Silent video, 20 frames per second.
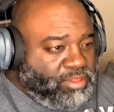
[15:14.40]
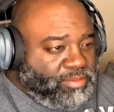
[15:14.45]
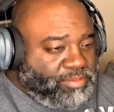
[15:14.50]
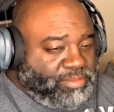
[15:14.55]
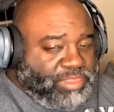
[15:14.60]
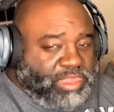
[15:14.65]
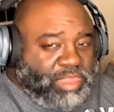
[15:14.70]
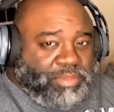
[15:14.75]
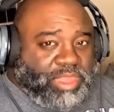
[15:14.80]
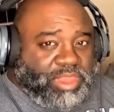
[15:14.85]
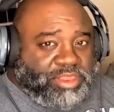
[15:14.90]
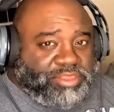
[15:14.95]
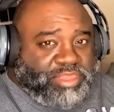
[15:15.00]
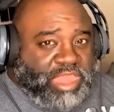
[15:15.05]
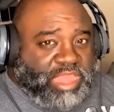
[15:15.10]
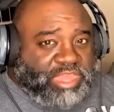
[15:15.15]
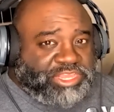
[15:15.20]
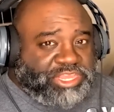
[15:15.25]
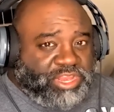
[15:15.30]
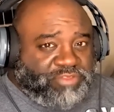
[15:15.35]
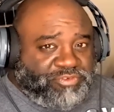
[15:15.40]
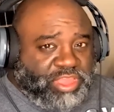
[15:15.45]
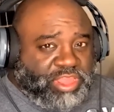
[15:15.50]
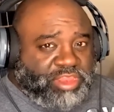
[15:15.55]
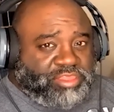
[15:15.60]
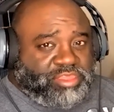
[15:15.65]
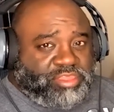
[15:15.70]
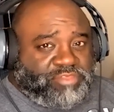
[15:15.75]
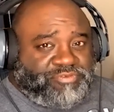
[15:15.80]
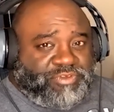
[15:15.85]
That man has got Jennifer
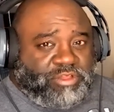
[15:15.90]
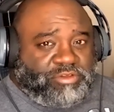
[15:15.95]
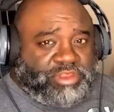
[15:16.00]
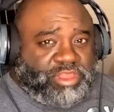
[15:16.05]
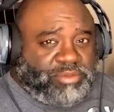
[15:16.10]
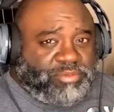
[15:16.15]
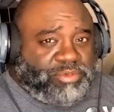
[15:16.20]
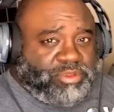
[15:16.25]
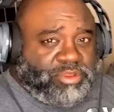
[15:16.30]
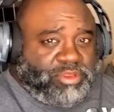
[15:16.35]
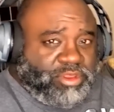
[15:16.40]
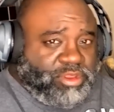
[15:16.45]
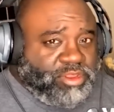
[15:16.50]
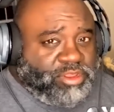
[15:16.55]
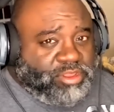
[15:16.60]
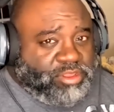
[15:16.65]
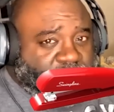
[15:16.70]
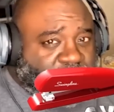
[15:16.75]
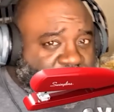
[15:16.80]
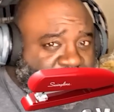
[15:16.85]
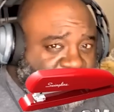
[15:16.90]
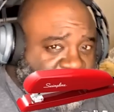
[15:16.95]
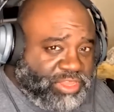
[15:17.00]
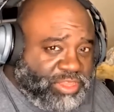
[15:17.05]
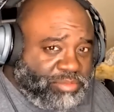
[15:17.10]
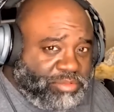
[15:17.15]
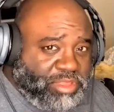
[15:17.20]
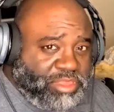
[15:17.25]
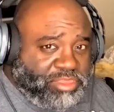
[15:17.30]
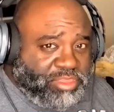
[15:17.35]
Anderson's phone number.
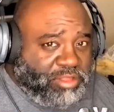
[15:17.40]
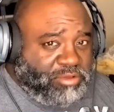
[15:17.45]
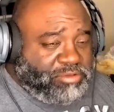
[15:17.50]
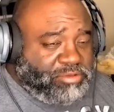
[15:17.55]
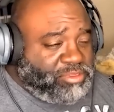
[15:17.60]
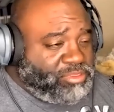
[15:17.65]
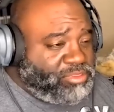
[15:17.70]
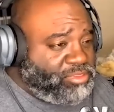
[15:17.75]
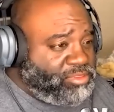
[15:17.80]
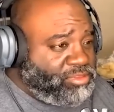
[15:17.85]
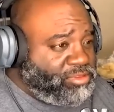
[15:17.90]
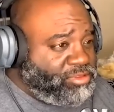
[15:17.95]
The consultants.